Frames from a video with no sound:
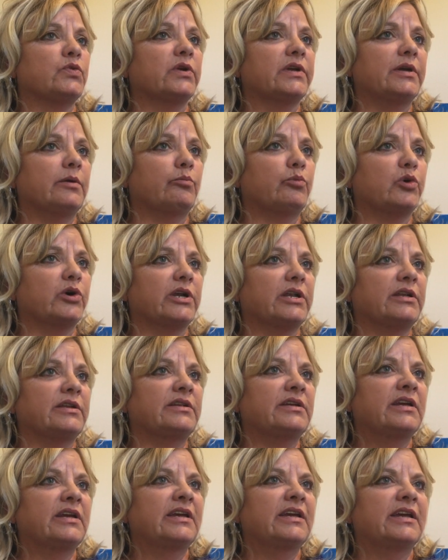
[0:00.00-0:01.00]
really
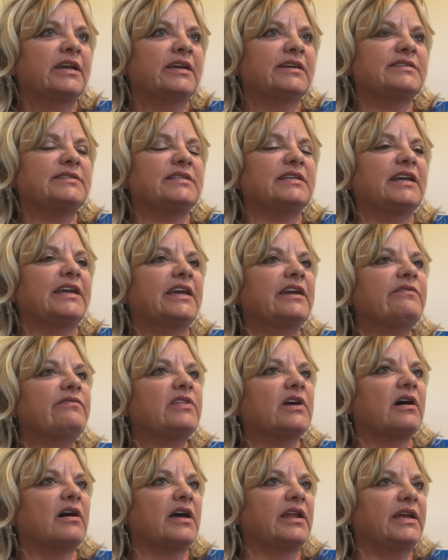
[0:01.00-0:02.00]
important is to give
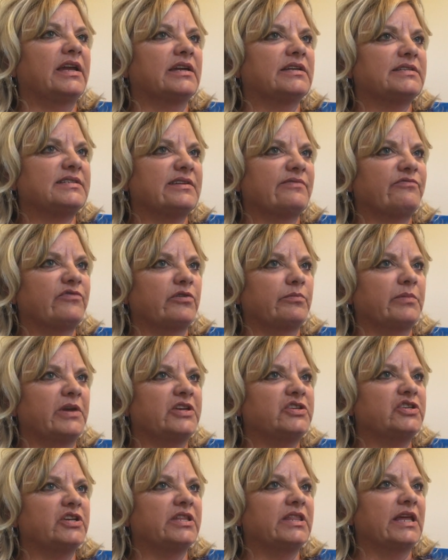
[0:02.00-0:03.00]
the audience
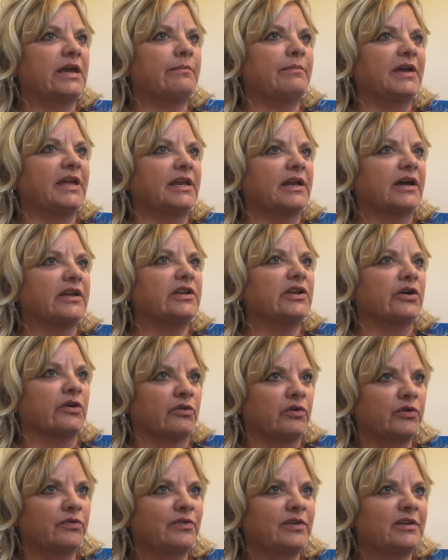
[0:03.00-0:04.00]
information they may not
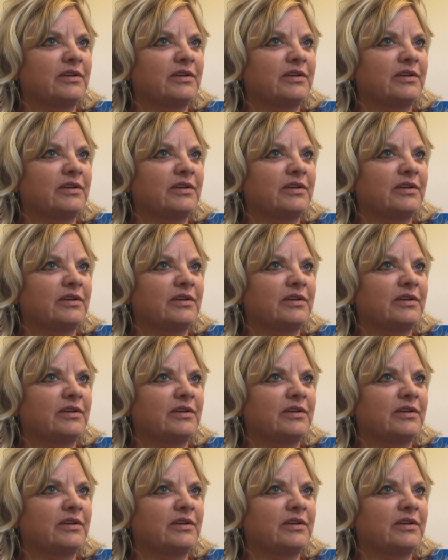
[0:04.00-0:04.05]
know.